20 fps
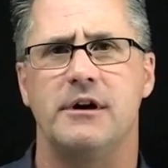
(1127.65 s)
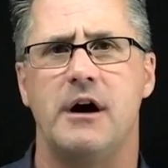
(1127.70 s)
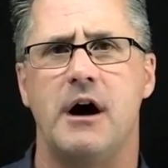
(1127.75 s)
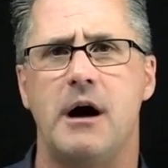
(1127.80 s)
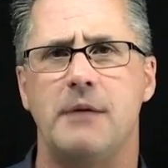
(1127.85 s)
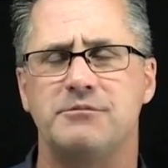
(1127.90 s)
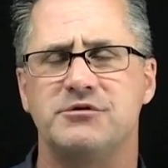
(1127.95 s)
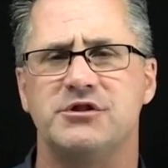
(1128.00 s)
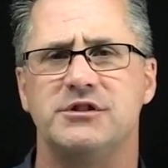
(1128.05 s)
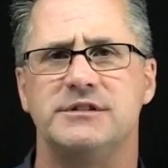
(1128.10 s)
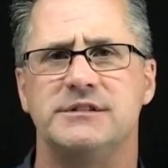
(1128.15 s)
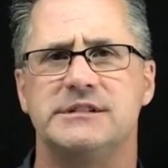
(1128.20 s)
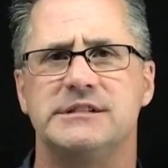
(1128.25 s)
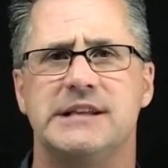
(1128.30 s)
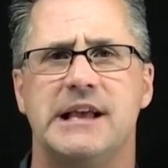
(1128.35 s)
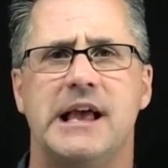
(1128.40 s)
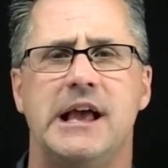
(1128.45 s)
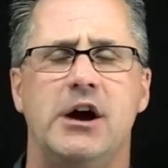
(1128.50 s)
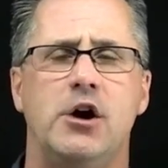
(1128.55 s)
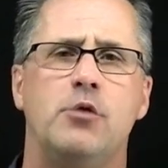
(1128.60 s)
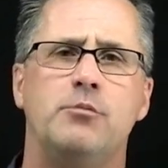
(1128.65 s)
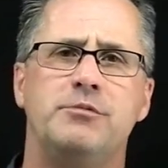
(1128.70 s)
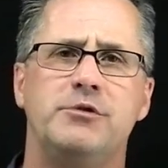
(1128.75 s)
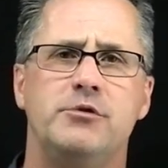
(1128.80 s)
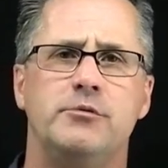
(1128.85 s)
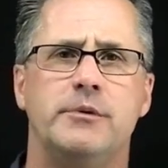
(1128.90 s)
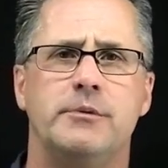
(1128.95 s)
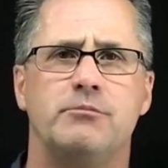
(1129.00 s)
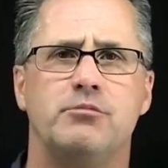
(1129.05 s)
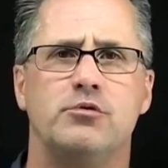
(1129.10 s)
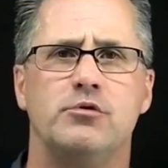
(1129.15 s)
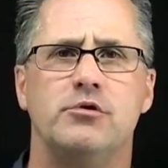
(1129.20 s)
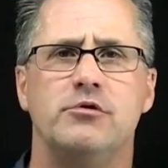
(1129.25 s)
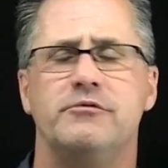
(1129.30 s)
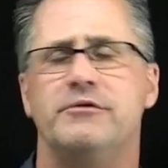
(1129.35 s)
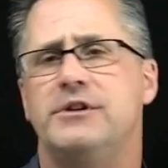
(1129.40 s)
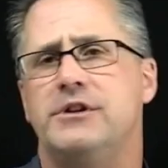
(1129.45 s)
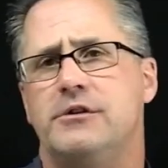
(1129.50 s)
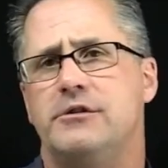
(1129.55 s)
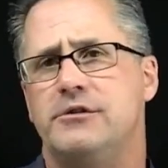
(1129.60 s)
options to help you
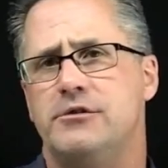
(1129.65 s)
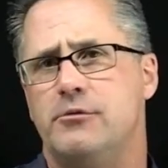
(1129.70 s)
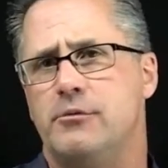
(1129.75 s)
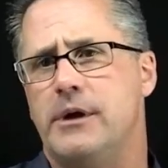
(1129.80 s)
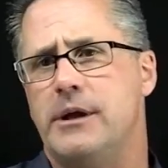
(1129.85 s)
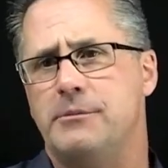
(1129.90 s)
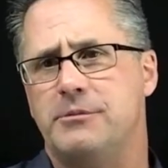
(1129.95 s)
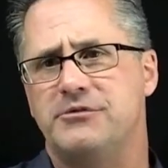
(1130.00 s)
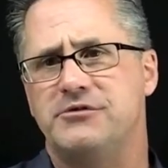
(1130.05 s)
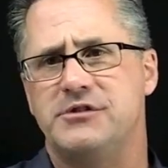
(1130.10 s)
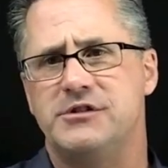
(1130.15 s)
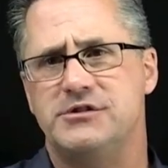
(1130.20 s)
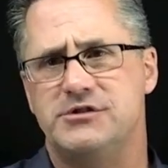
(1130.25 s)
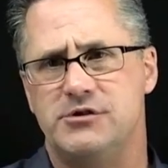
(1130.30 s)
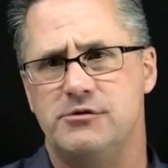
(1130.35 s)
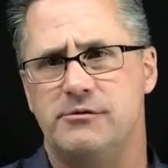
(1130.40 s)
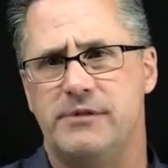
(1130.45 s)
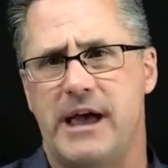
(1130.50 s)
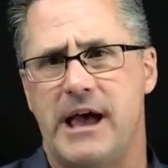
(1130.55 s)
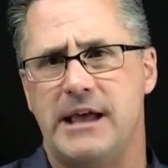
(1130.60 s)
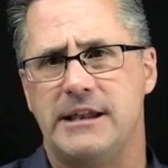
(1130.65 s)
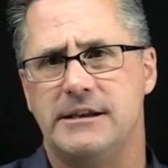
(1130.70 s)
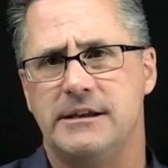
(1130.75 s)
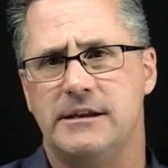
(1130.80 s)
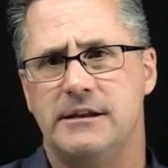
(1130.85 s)
improve, and you were able to do that.